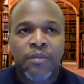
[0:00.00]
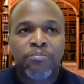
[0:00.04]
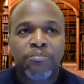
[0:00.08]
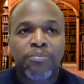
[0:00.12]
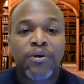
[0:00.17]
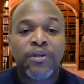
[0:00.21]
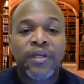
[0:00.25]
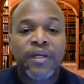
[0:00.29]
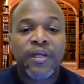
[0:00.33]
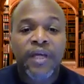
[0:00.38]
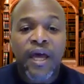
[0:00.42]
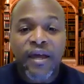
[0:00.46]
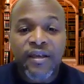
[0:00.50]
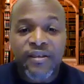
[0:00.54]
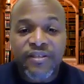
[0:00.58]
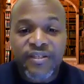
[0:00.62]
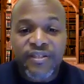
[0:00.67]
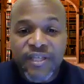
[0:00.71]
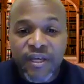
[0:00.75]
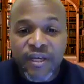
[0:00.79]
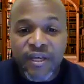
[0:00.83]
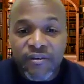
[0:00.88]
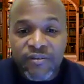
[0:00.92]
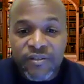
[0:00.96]
pulling
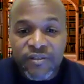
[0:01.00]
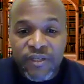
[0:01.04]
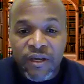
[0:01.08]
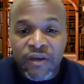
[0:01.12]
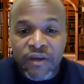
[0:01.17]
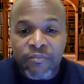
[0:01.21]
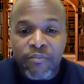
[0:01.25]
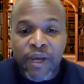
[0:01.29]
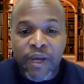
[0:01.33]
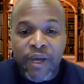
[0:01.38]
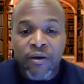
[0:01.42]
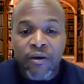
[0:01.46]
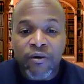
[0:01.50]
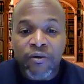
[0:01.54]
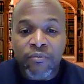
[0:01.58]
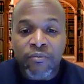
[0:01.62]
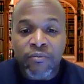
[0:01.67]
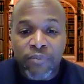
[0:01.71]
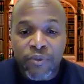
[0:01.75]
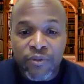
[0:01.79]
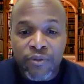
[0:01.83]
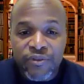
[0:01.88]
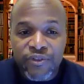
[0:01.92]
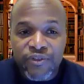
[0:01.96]
ourselves up by our
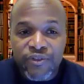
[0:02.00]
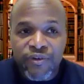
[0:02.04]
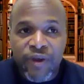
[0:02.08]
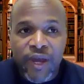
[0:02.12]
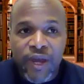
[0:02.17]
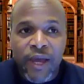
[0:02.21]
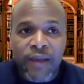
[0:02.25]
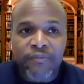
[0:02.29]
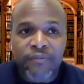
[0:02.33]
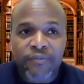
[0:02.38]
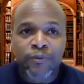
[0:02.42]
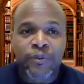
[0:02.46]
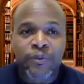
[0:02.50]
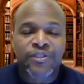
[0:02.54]
own bootstraps.